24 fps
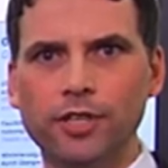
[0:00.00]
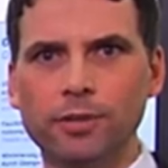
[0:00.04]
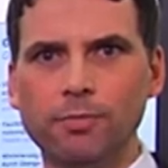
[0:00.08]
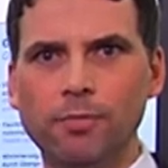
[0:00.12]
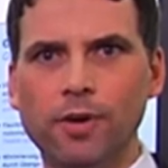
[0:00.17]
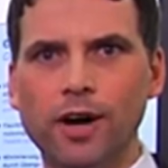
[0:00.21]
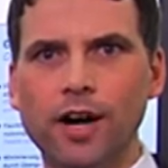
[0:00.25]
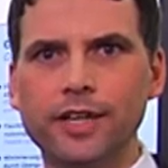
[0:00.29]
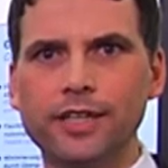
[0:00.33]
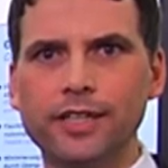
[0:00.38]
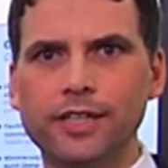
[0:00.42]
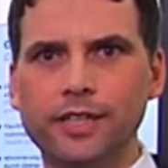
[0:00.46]

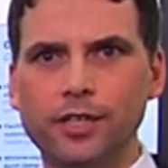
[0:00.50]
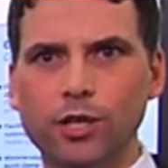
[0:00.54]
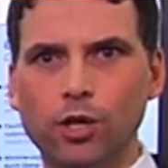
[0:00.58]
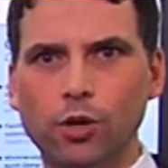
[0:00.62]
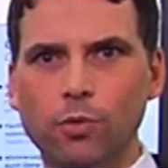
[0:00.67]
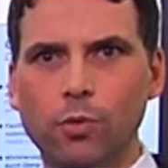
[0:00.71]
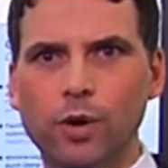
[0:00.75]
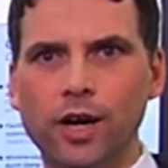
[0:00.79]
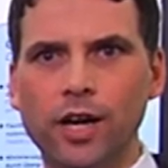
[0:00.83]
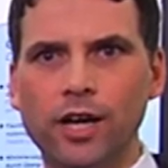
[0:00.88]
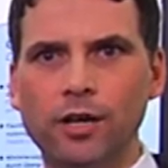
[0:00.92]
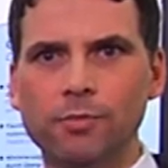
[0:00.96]
demanding
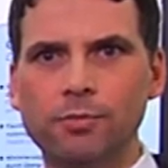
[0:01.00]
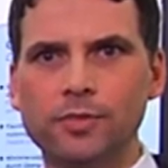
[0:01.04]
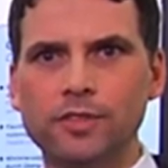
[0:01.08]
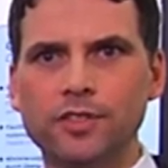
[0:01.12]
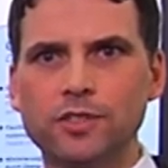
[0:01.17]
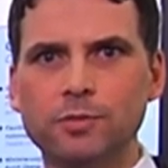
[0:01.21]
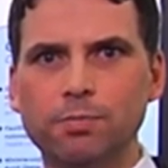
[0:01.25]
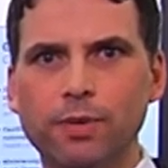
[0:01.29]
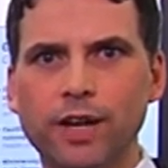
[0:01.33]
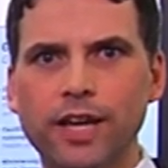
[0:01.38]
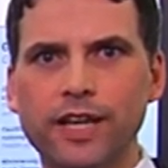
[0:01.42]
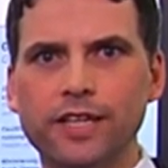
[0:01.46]

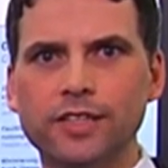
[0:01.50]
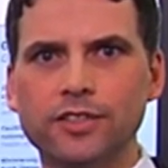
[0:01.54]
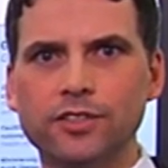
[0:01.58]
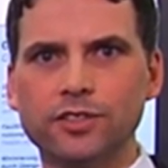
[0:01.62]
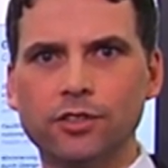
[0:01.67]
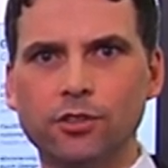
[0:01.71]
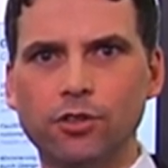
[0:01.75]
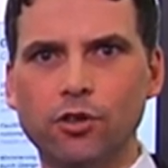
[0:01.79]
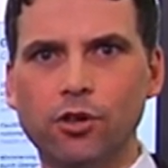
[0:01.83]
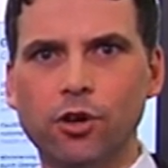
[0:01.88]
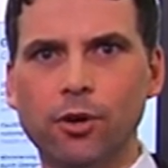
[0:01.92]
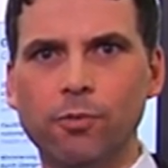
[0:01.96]
requirements
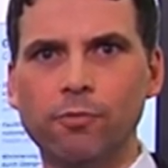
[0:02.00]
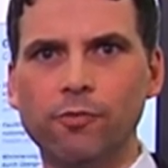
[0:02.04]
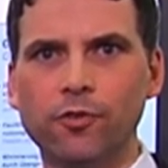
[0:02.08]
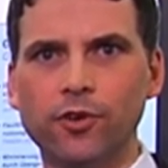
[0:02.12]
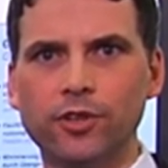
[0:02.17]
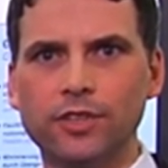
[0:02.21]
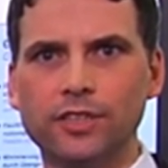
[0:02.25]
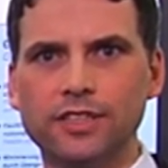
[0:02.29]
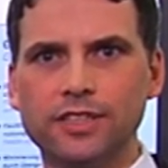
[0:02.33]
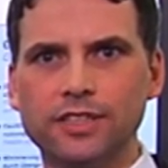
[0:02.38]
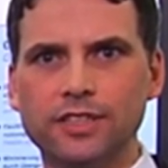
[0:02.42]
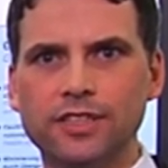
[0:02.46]
placed on
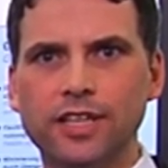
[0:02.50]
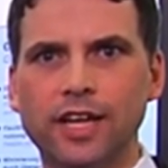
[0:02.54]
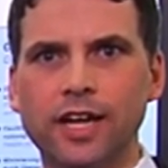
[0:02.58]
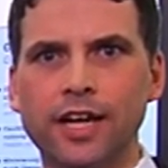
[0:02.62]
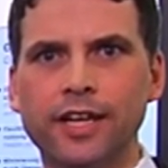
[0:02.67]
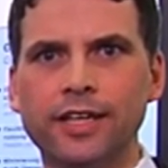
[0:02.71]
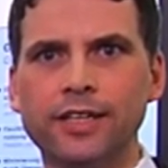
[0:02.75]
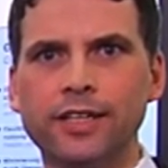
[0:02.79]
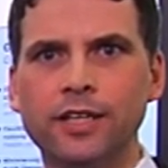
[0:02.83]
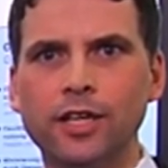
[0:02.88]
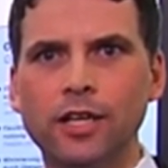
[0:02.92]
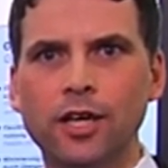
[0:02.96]
comfort and
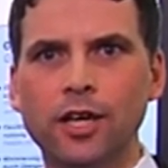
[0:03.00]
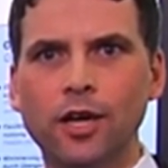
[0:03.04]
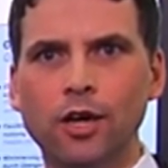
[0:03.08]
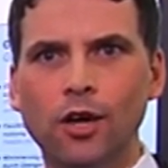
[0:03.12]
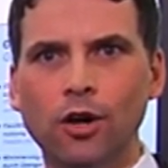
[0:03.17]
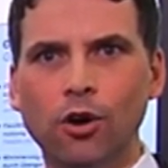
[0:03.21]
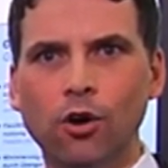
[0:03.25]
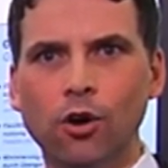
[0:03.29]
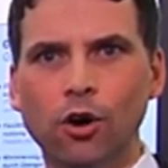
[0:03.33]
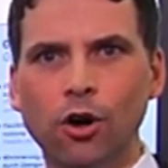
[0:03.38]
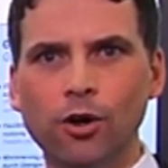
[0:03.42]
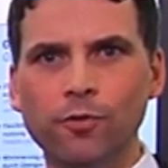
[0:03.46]
design
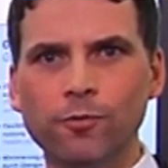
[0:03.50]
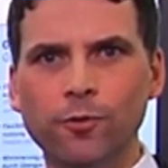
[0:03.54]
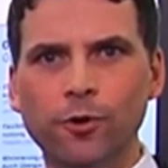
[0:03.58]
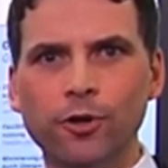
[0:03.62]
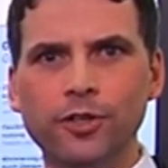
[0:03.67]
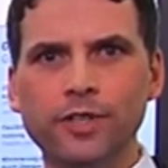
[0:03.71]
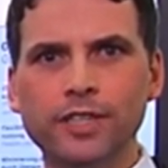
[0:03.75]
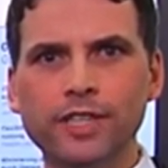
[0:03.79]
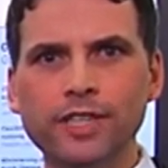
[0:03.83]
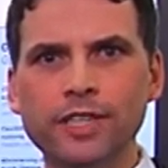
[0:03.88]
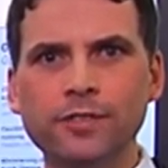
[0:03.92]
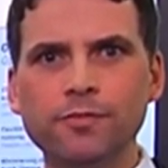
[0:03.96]
call for
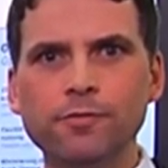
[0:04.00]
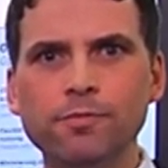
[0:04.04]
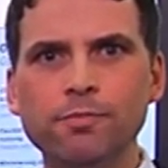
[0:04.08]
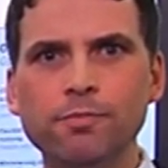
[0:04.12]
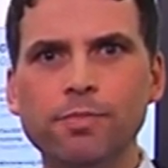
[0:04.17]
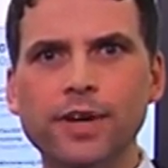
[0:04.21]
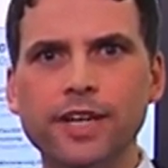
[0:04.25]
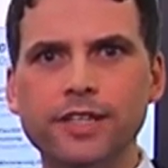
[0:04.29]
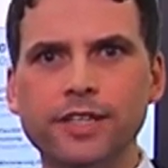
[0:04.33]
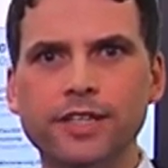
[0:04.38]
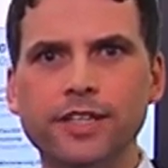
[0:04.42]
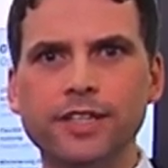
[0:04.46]
an even
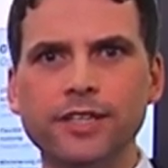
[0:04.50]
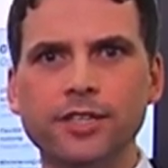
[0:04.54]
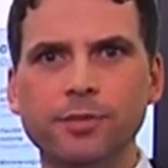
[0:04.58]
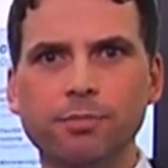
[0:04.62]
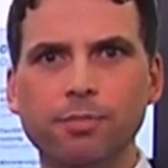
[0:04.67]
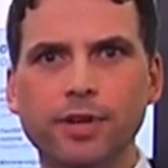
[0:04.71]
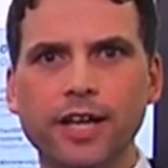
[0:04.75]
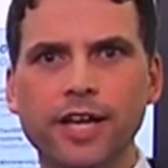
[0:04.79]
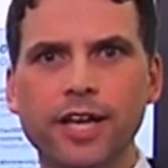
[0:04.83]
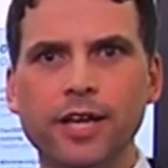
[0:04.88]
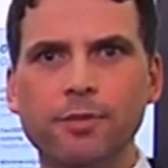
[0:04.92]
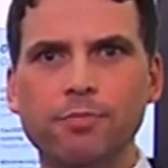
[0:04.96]
better
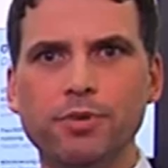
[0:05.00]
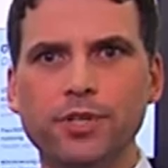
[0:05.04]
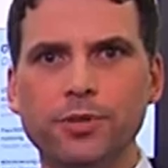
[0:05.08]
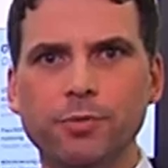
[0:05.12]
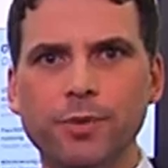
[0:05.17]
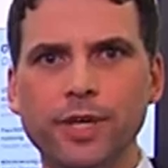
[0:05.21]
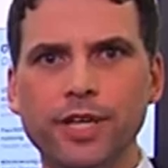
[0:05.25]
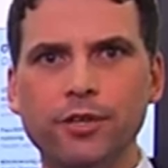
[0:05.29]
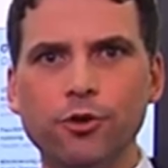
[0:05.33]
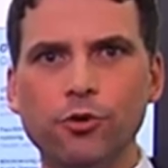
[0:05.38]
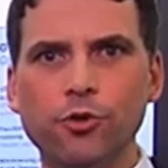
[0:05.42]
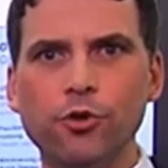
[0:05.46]
interplay
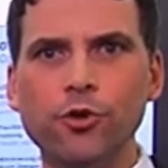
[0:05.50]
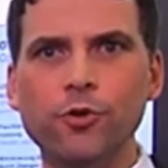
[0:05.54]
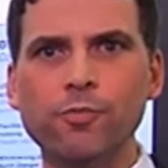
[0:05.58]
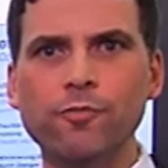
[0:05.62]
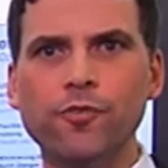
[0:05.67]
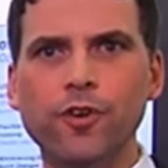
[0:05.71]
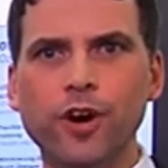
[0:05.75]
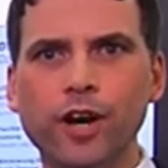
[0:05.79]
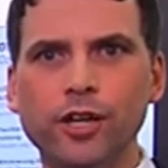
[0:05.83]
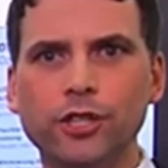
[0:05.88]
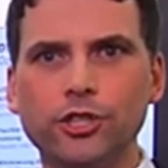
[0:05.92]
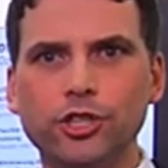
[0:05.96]
between room
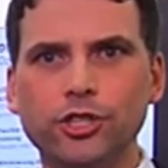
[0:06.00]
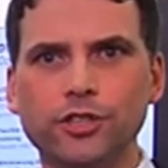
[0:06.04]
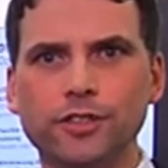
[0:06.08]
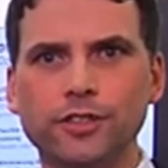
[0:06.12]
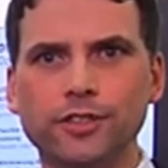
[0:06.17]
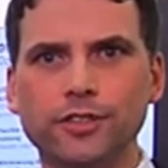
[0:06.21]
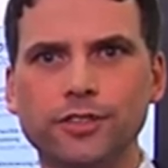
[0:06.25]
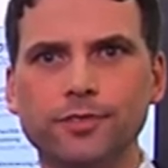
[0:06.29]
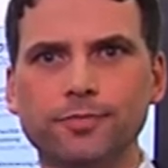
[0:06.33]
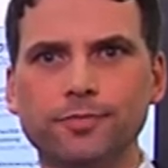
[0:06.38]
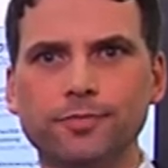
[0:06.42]
functions.